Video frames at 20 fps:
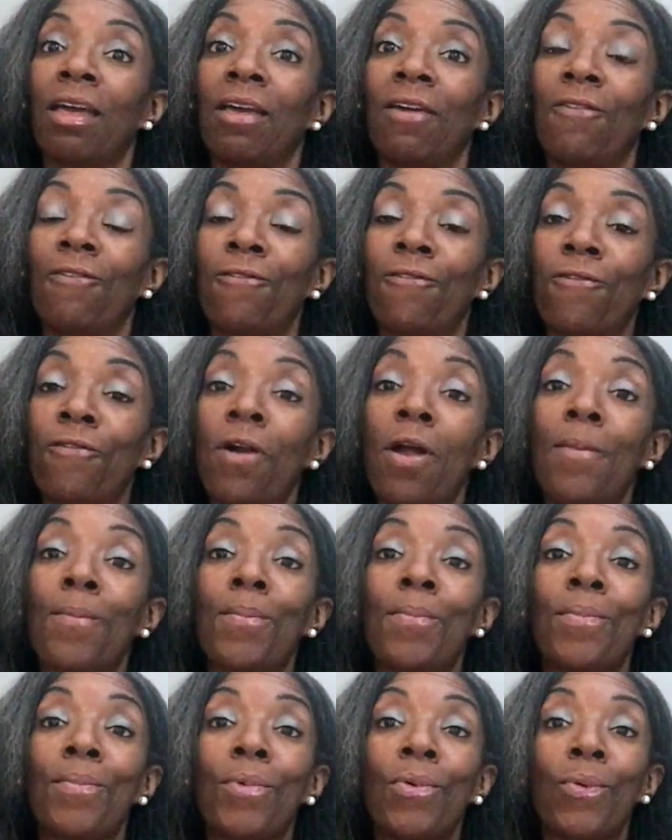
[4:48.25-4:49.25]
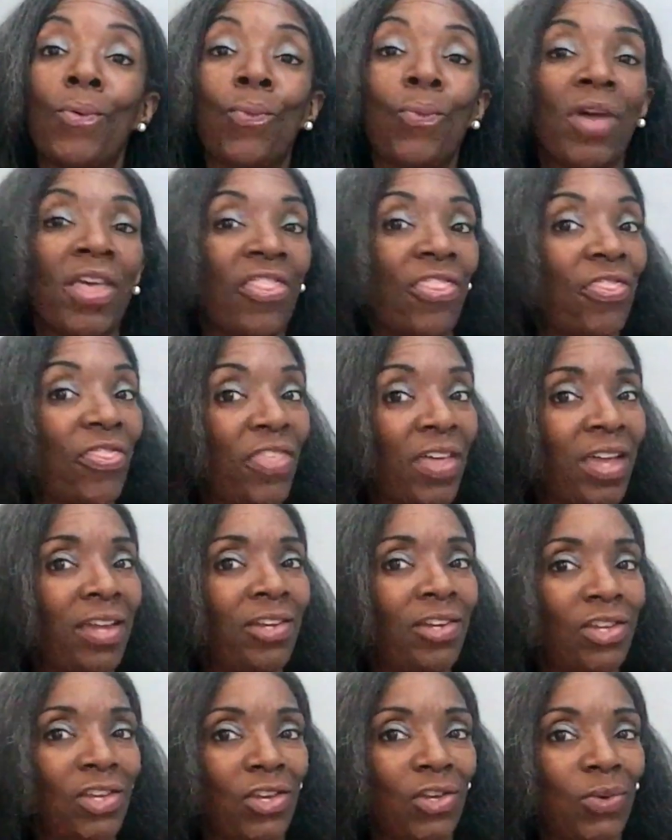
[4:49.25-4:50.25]
from
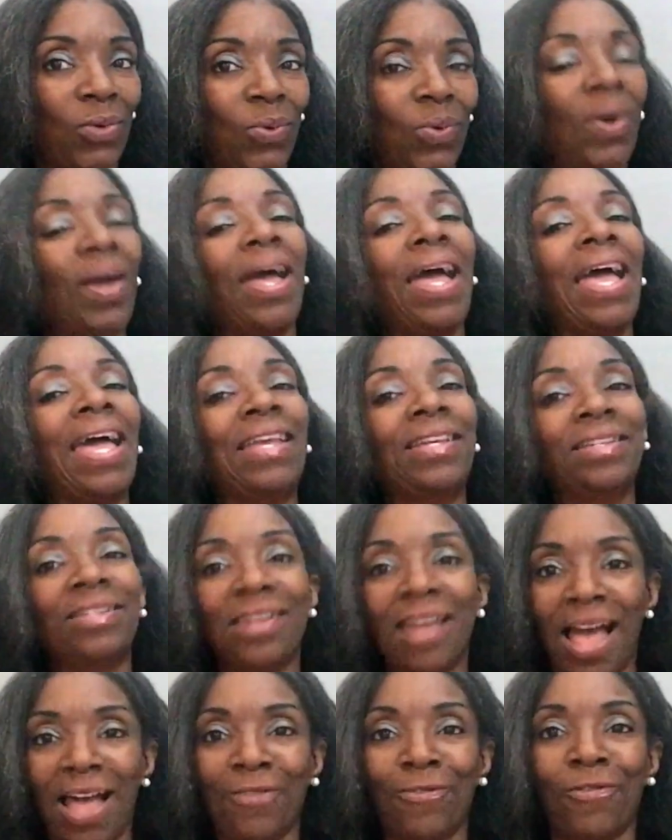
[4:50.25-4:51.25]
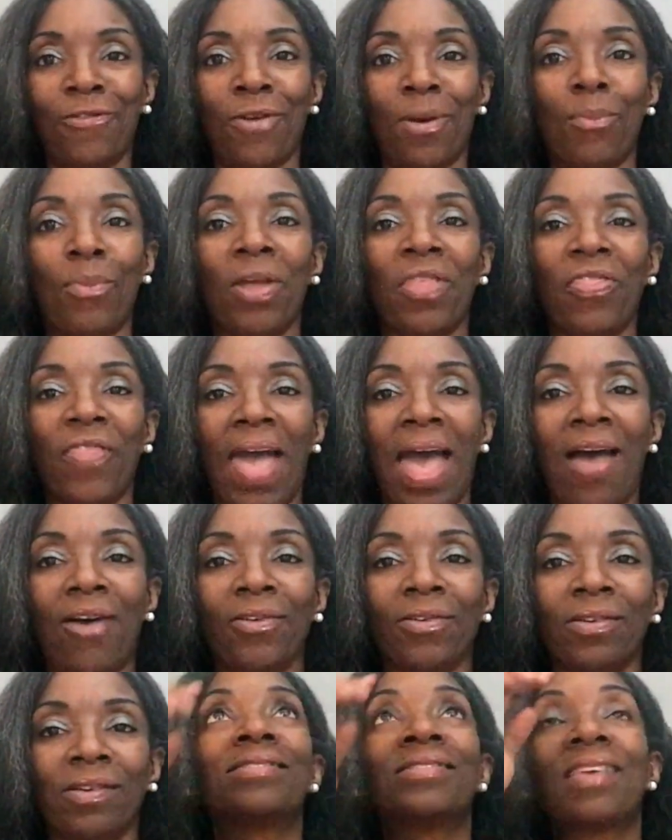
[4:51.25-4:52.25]
within you and not from
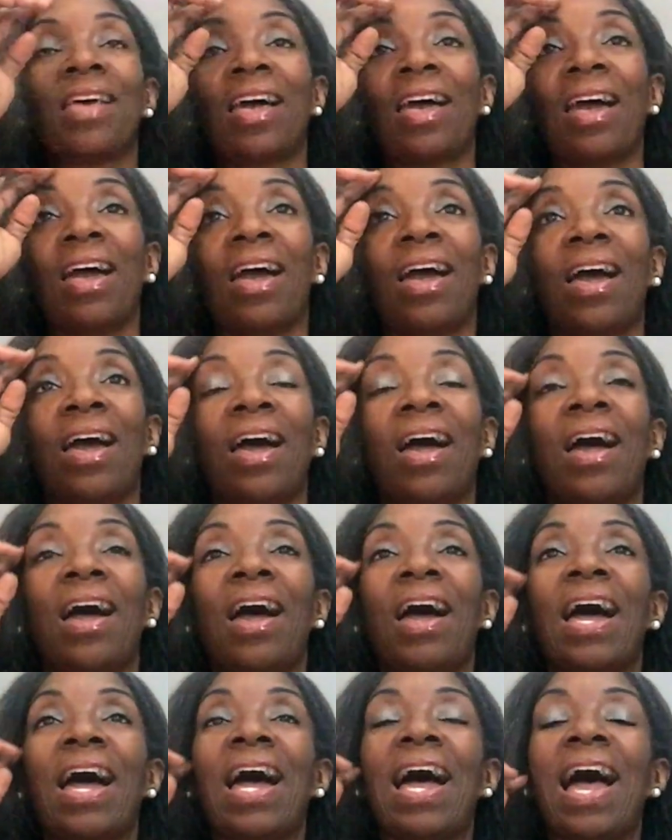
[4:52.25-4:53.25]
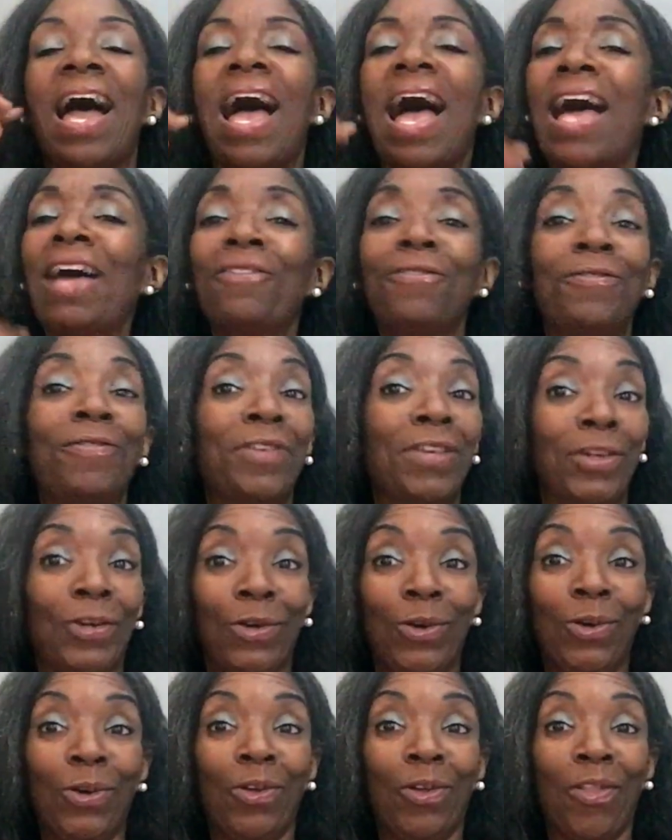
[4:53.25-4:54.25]
without. I
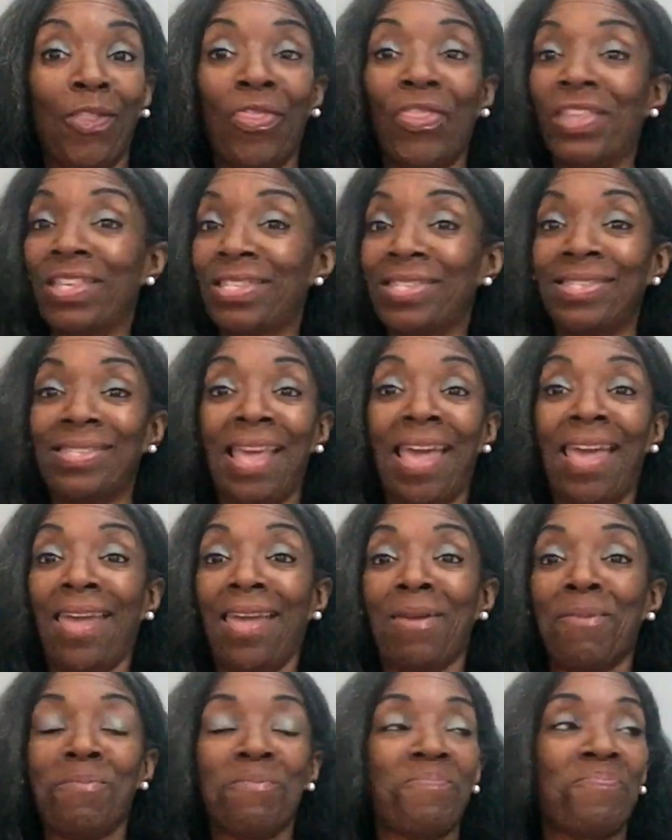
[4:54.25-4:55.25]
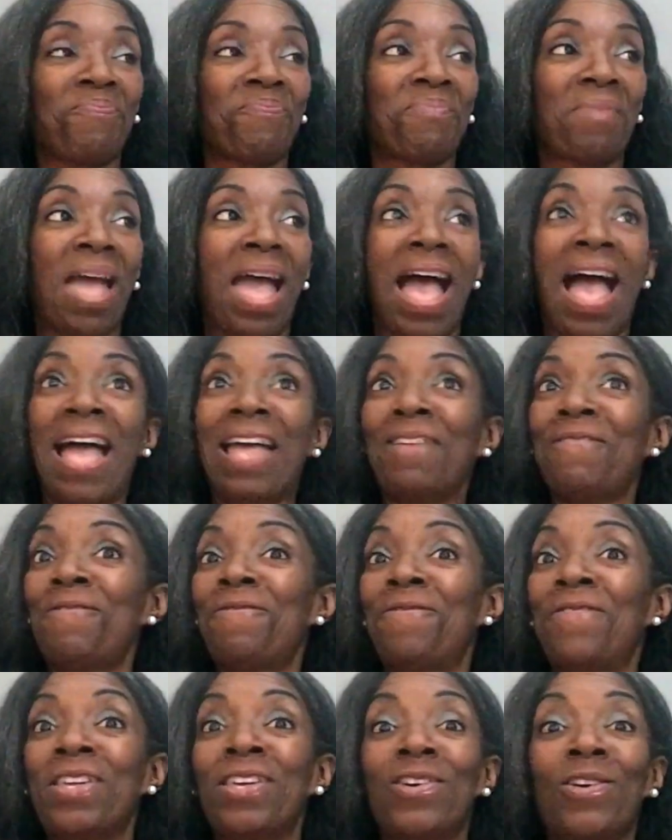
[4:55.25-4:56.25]
feel the same. I
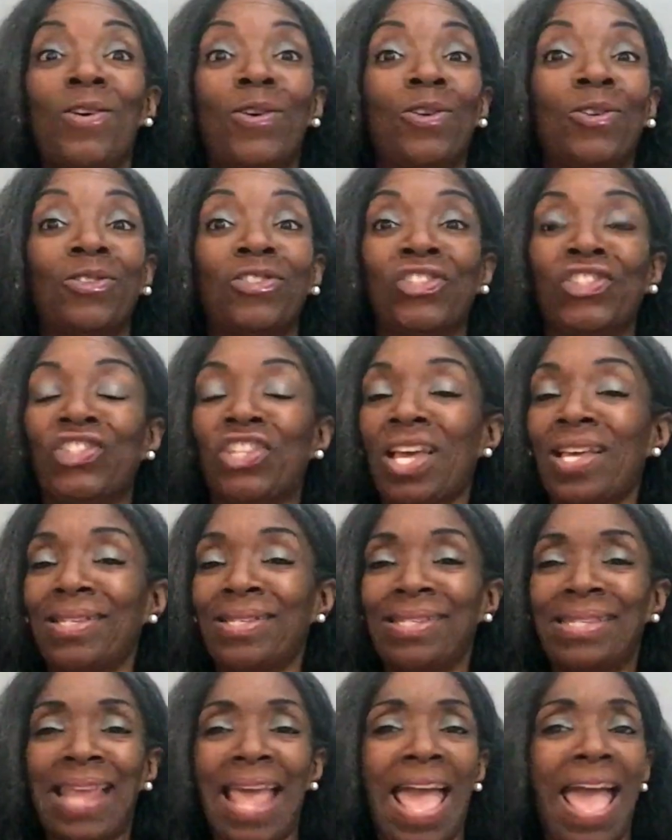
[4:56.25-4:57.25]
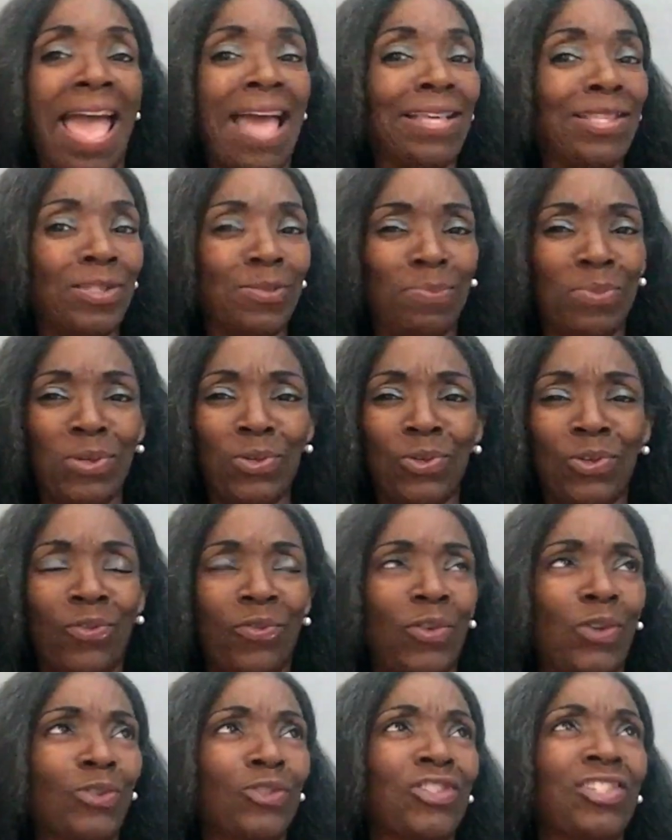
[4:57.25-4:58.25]
feel just as
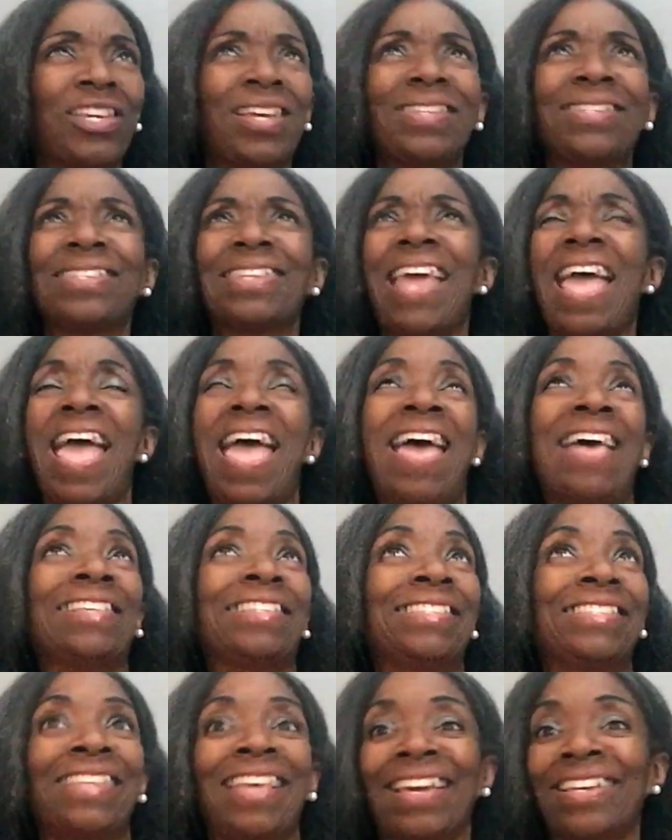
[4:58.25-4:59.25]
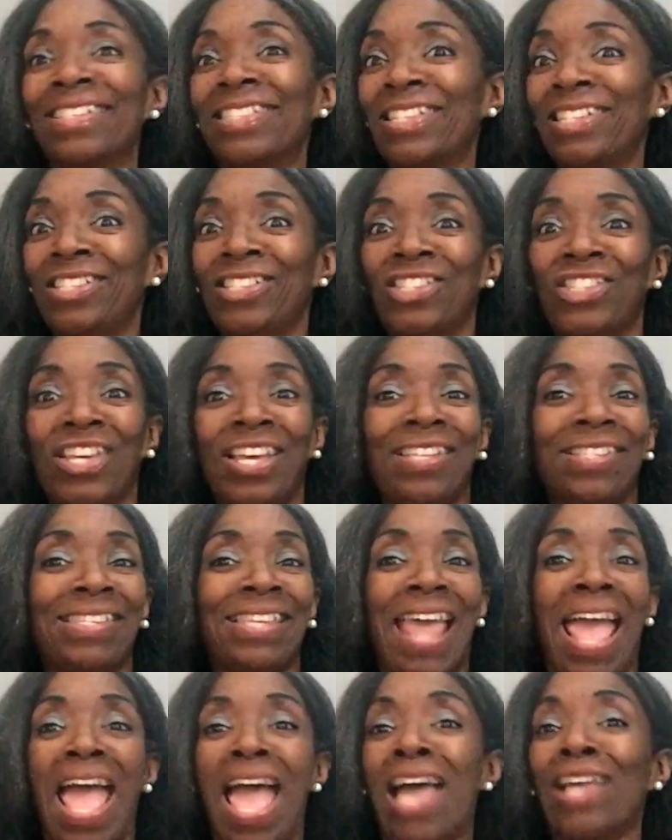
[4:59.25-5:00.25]
beautiful, just as sexy, just
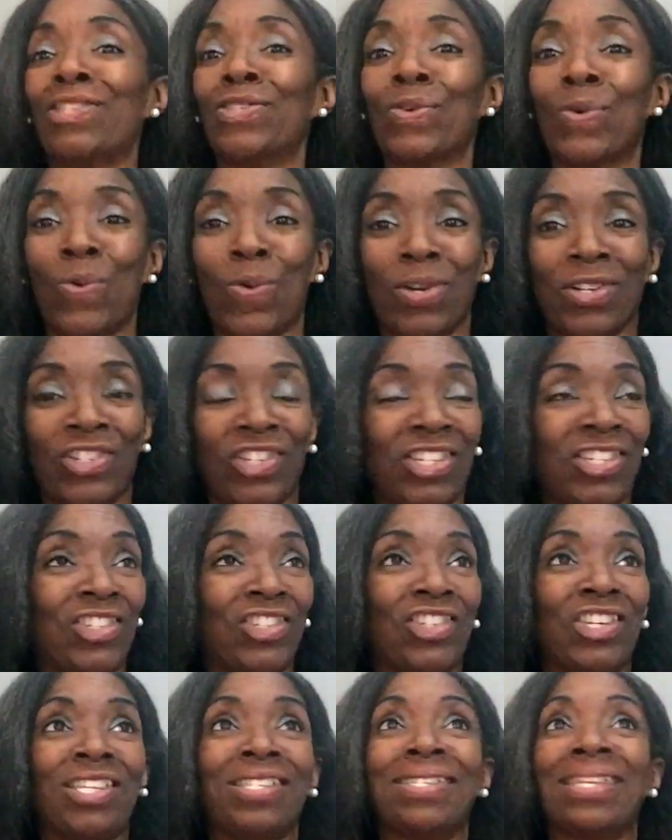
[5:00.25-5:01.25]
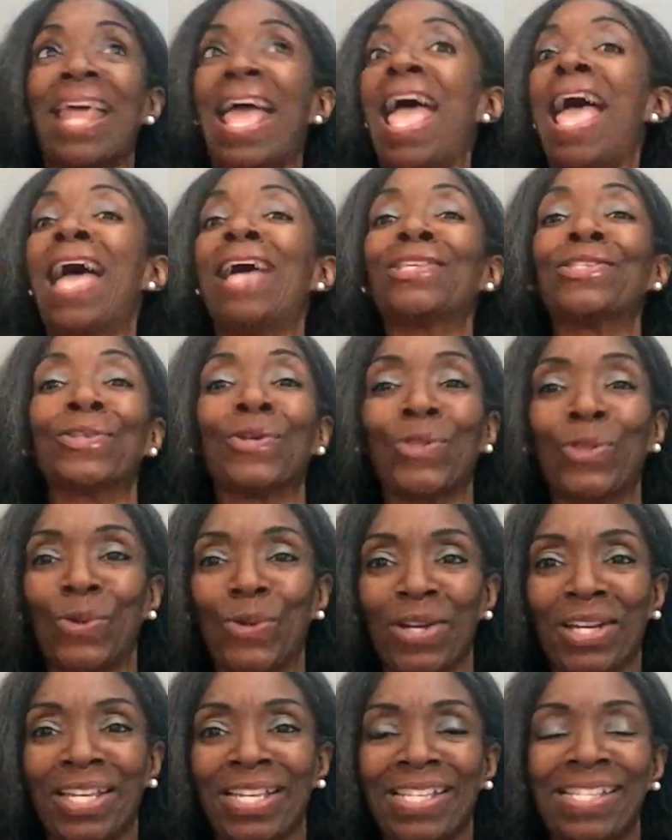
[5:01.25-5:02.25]
as gorgeous, just as
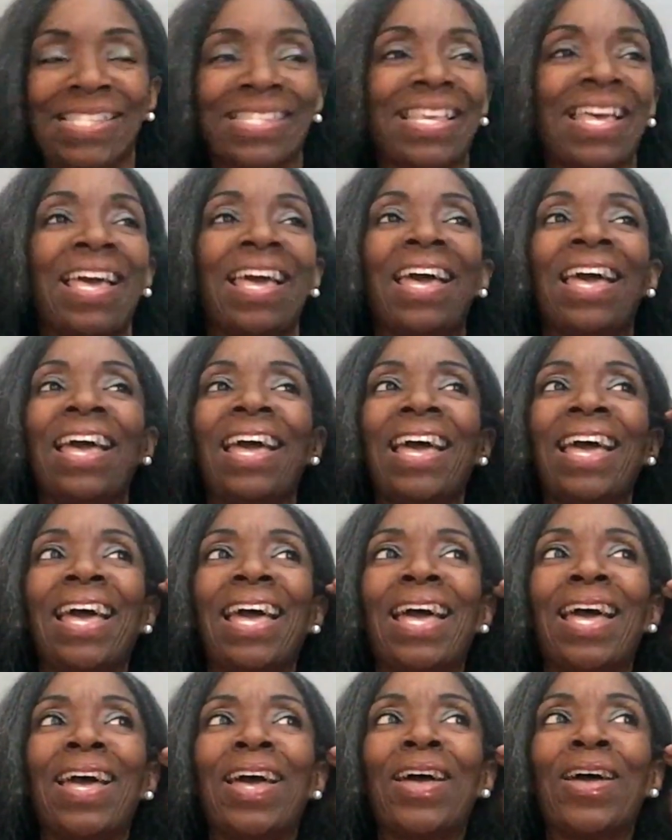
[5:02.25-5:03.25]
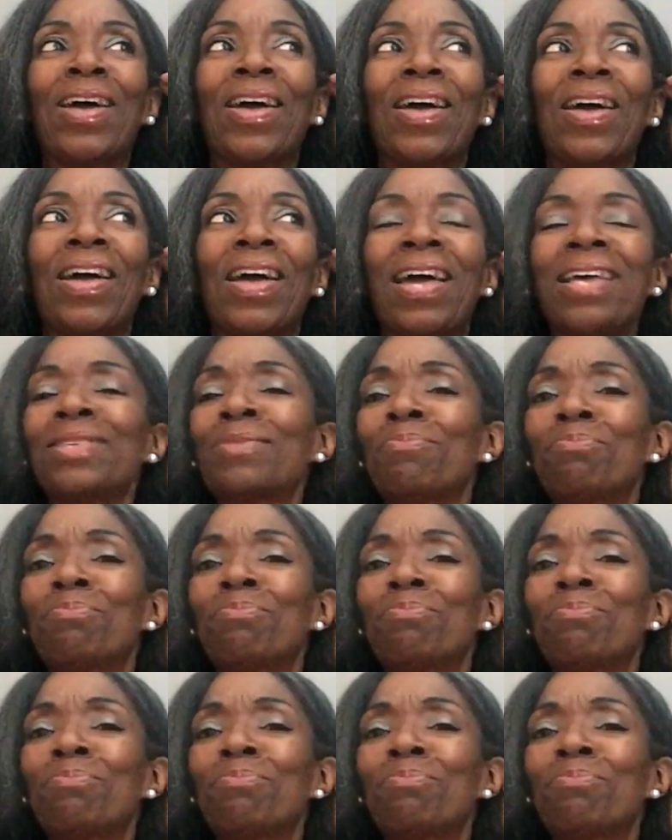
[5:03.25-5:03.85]
glorious as